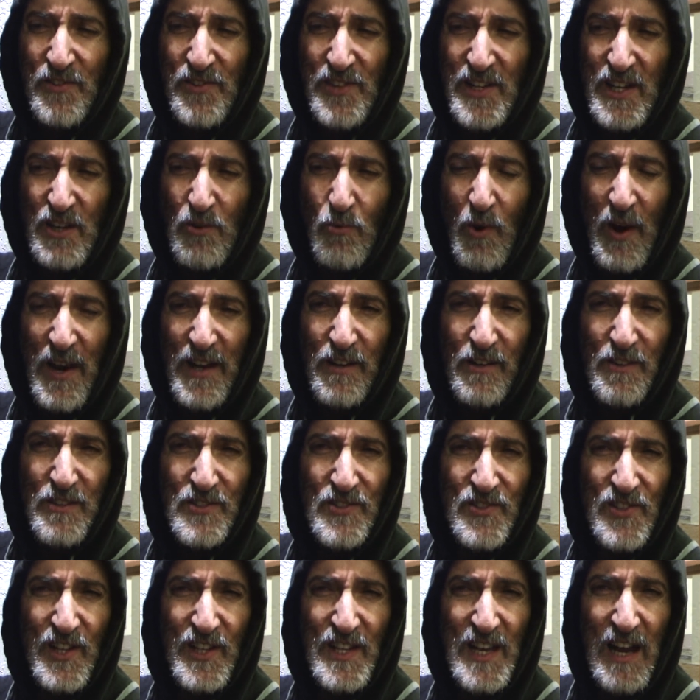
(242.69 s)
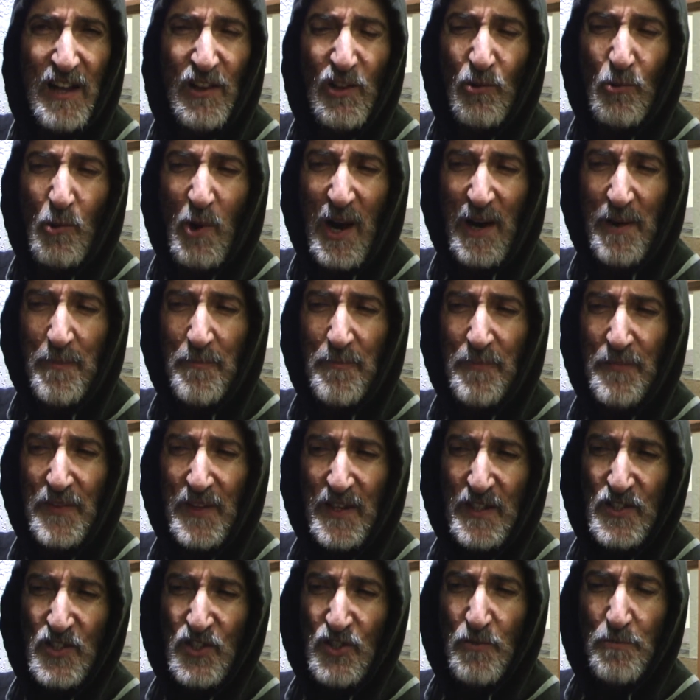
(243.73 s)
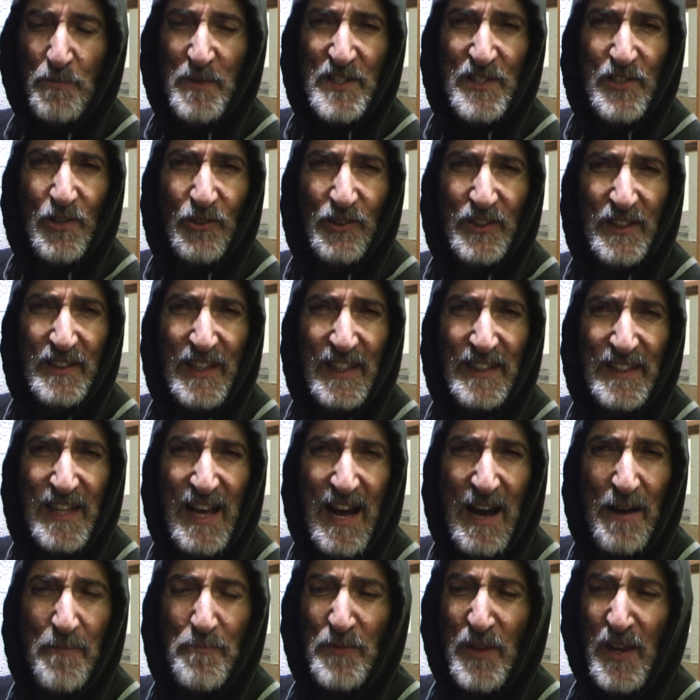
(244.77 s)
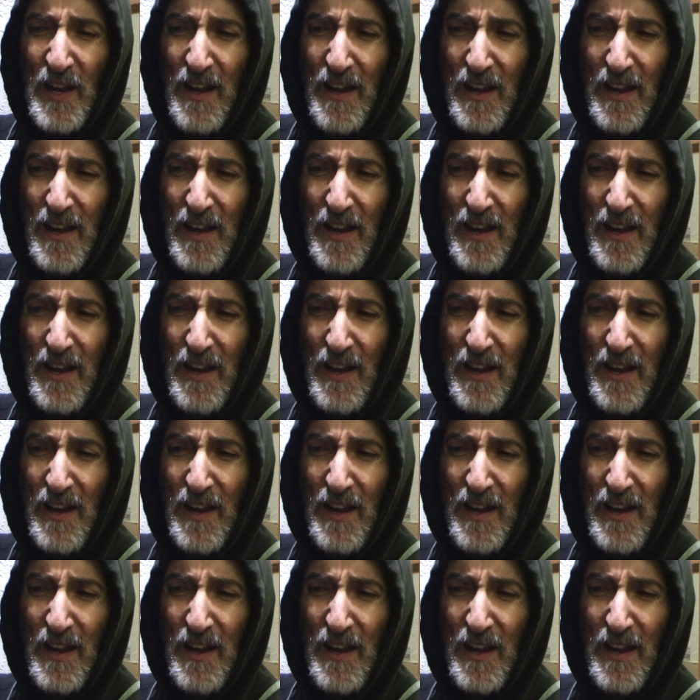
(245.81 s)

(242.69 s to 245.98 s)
The equator is the yellow one. It should be tilted like that.